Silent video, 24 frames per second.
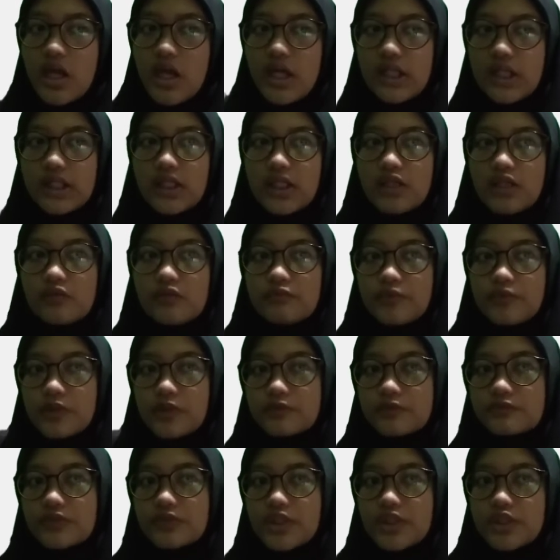It
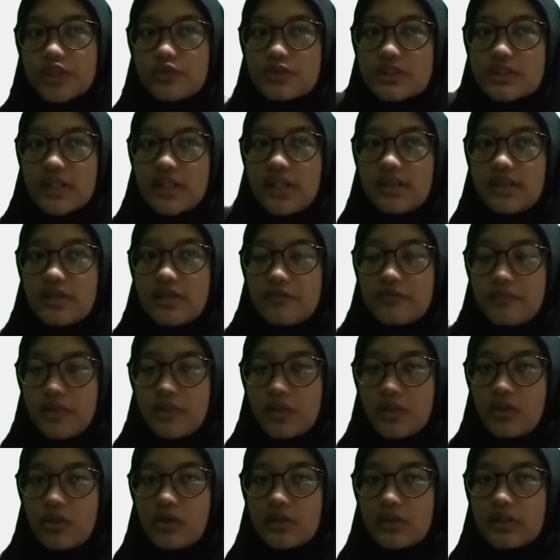involves a new
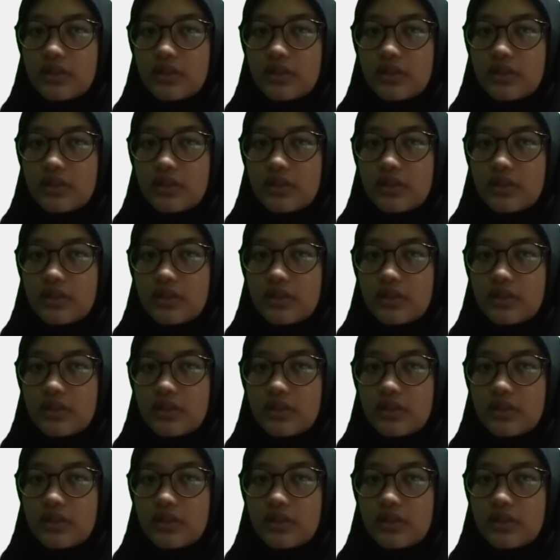scientific or